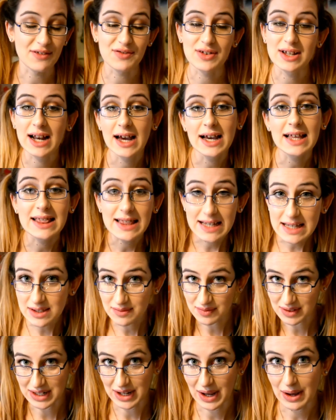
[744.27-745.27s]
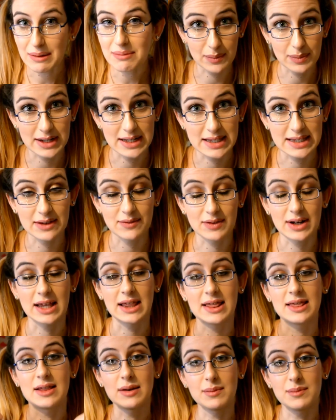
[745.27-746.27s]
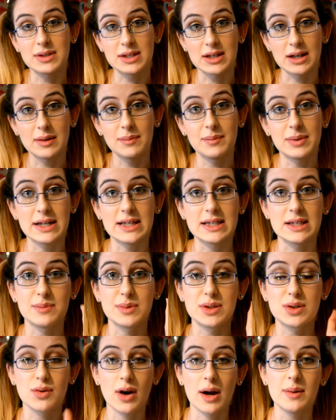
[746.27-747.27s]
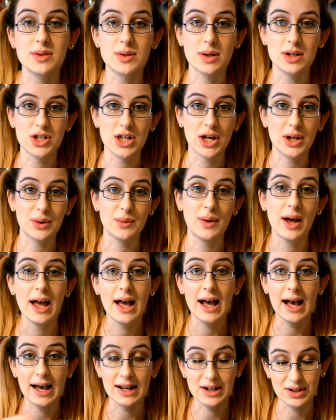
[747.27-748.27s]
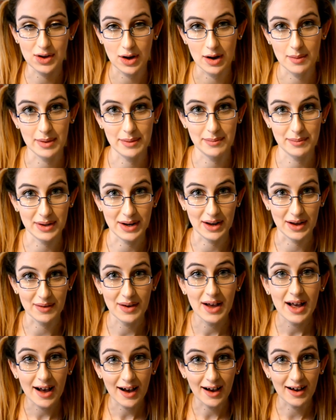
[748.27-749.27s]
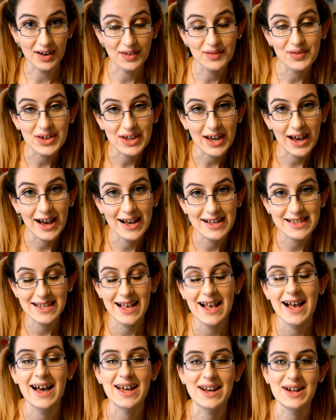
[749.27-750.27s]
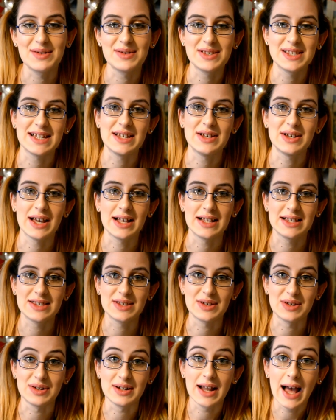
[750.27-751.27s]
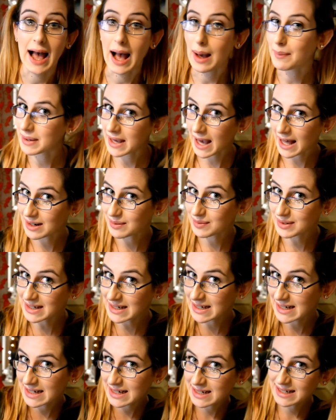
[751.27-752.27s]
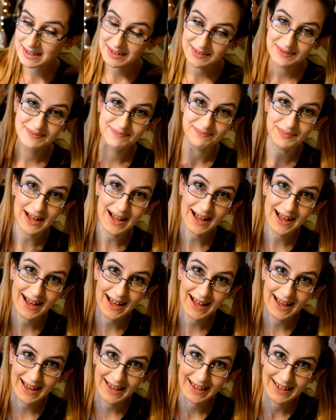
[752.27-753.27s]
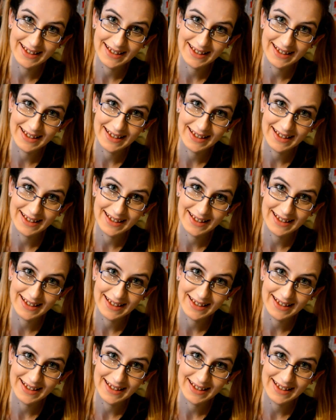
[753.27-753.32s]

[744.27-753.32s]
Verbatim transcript: you like this video, please give it a thumbs up, please subscribe to our channel and comment below. I love you guys and I will see you again soon. Happy Halloween! Bye!